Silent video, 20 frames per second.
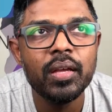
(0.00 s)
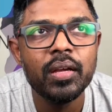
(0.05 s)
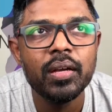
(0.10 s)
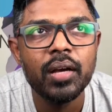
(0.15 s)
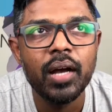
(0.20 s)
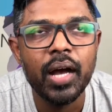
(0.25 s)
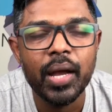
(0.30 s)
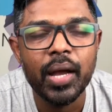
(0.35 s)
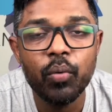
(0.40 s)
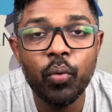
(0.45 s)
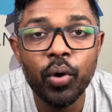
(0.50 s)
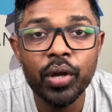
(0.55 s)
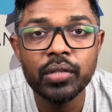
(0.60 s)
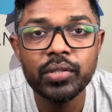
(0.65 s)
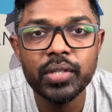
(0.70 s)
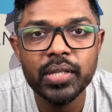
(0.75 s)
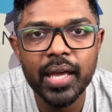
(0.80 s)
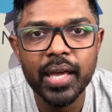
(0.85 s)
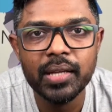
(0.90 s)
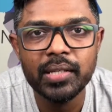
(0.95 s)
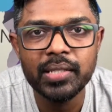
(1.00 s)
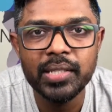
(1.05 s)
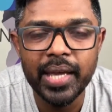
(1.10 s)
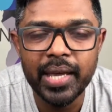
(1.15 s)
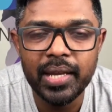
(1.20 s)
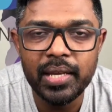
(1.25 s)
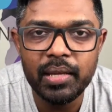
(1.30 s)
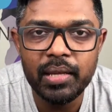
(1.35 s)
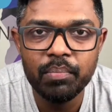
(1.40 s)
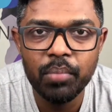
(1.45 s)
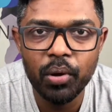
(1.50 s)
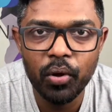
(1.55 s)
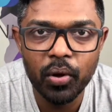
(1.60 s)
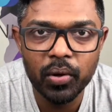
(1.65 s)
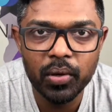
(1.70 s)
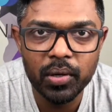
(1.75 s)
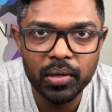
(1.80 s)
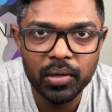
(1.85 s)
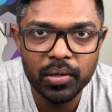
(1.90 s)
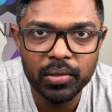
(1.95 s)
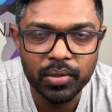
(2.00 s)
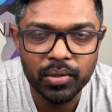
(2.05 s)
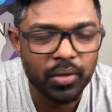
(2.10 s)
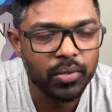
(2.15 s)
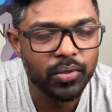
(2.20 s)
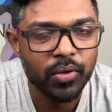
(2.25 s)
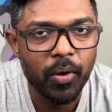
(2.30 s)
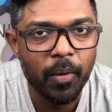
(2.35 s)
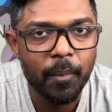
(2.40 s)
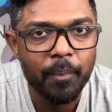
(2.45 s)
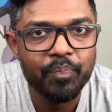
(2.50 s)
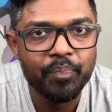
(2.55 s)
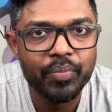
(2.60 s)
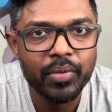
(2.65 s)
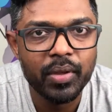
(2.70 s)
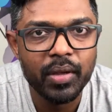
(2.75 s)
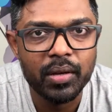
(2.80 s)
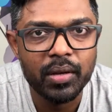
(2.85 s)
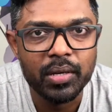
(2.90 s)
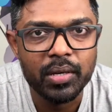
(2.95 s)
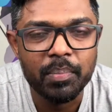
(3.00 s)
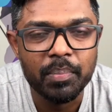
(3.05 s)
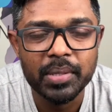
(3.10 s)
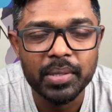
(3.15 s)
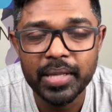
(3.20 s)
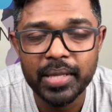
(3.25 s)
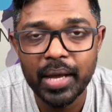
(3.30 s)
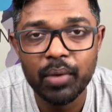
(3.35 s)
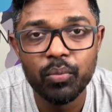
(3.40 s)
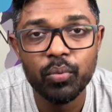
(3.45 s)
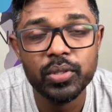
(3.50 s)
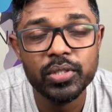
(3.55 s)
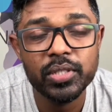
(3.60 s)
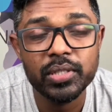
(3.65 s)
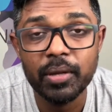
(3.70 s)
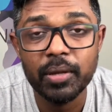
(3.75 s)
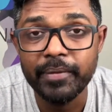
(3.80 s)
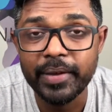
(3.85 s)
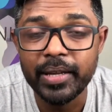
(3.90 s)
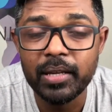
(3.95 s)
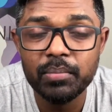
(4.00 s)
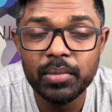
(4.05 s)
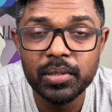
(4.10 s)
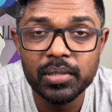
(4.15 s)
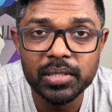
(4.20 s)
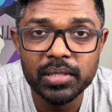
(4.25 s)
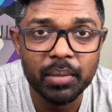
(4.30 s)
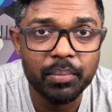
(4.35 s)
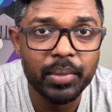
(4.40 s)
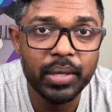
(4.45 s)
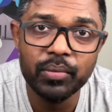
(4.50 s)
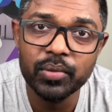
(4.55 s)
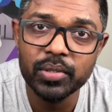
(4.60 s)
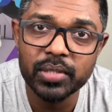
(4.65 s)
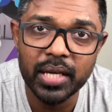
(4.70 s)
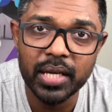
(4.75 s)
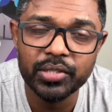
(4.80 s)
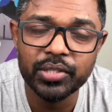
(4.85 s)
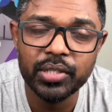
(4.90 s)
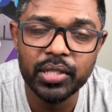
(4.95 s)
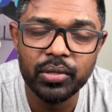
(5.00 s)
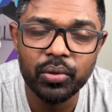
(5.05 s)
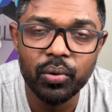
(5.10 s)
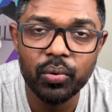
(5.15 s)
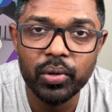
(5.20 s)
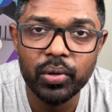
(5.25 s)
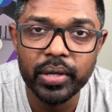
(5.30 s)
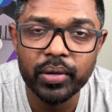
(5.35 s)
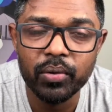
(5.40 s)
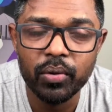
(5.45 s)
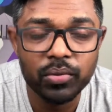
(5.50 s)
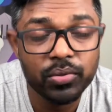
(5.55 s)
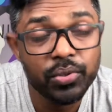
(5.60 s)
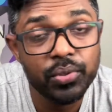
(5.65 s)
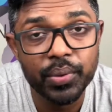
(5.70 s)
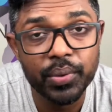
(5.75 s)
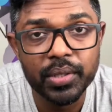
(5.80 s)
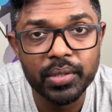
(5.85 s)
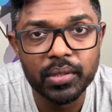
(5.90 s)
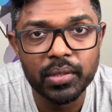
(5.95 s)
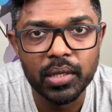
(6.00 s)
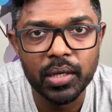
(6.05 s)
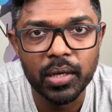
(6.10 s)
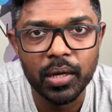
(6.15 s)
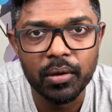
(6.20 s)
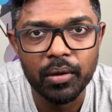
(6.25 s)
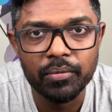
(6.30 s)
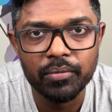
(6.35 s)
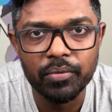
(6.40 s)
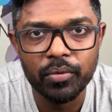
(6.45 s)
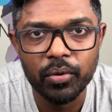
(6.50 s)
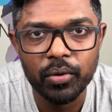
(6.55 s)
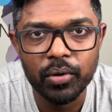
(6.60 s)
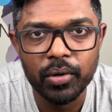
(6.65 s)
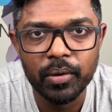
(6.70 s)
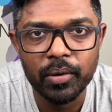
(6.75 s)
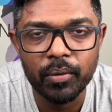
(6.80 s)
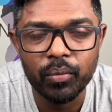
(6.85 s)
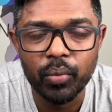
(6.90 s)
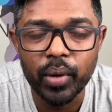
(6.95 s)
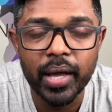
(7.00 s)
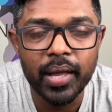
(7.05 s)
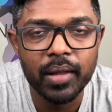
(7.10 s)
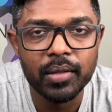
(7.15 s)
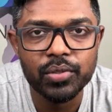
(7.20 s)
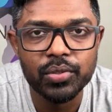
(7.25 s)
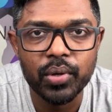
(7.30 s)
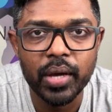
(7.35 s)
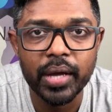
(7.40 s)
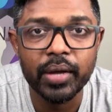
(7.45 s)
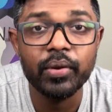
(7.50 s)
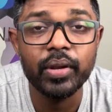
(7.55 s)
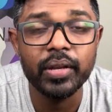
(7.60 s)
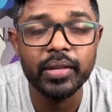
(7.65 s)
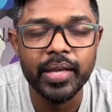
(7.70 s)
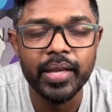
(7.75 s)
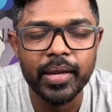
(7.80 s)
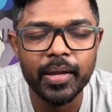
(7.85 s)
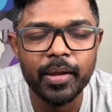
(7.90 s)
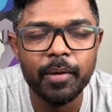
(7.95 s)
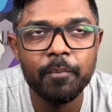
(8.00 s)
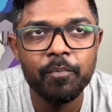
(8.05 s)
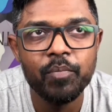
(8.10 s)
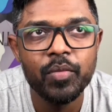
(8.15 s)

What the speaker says: I wanted to get dailyblogger.com, but that wasn't available. Somebody was actually holding on to it for a while, so I couldn't get it.